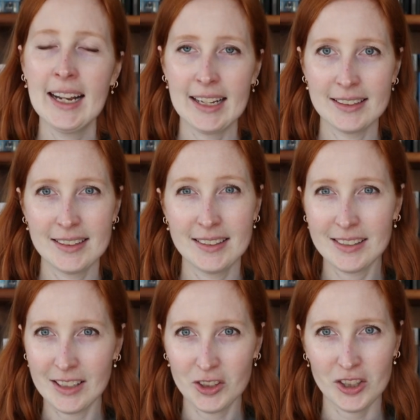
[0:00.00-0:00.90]
and
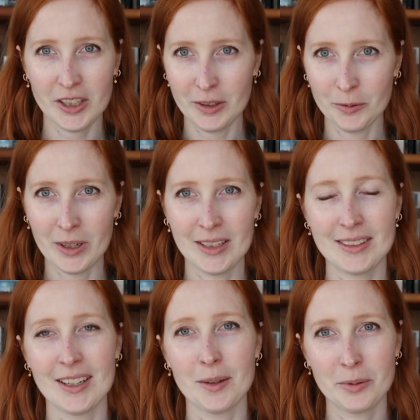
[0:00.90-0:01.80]
stitching when
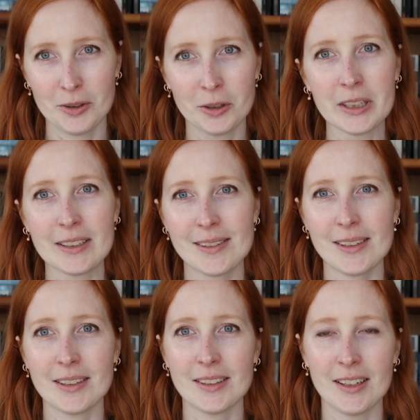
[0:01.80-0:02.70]
it's up during the
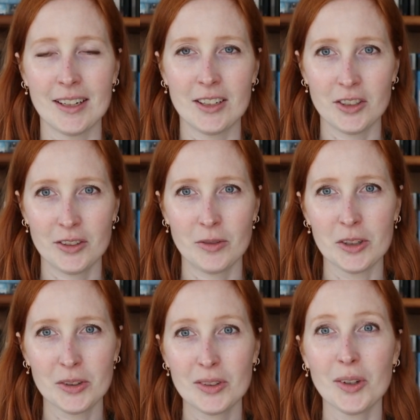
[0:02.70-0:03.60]
season. I just
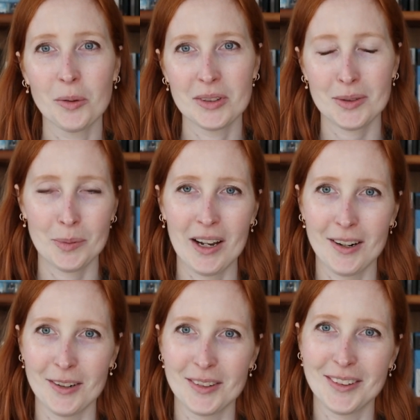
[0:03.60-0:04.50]
feel so
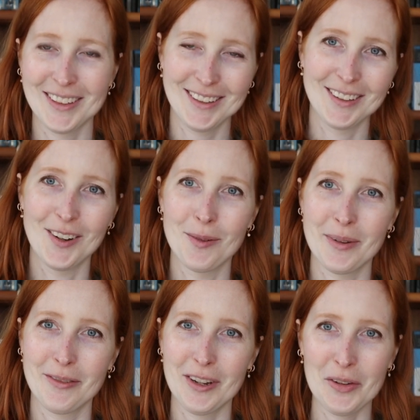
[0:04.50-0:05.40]
inspired looking at all
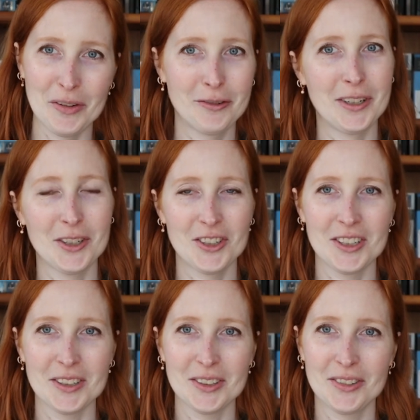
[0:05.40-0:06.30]
my favorite
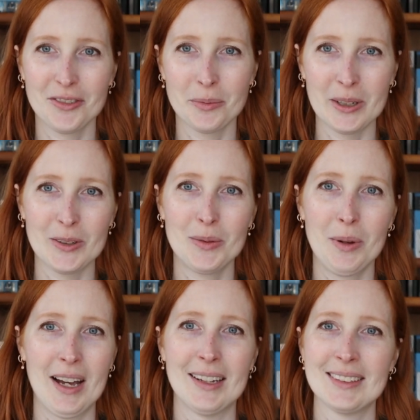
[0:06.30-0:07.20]
finishes from years
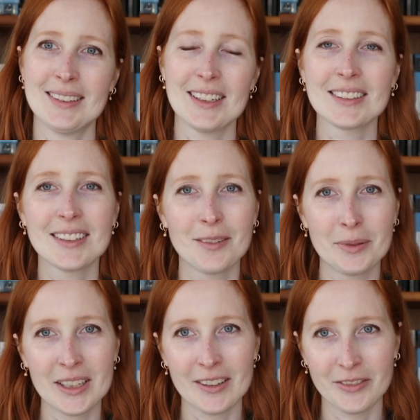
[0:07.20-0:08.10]
past, things that have
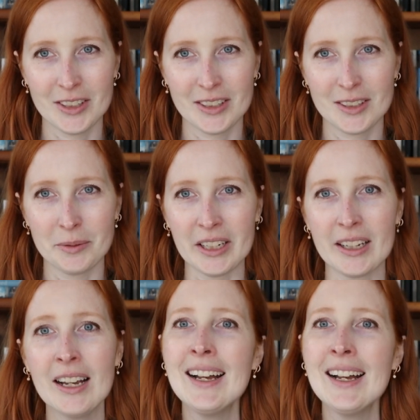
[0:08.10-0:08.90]
been gifted to me.